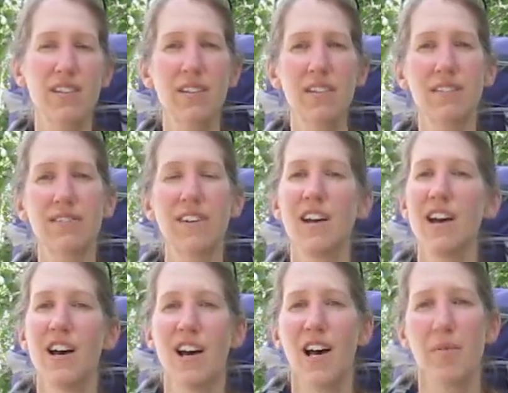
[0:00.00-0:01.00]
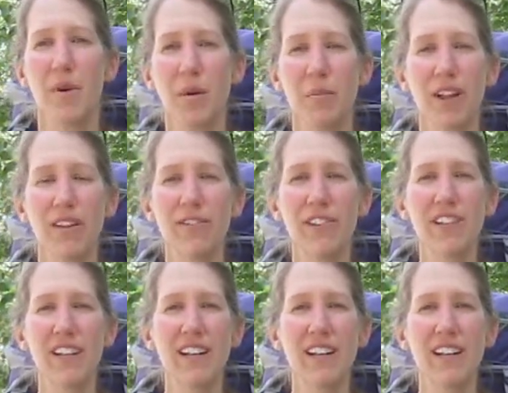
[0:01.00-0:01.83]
of Mount Belford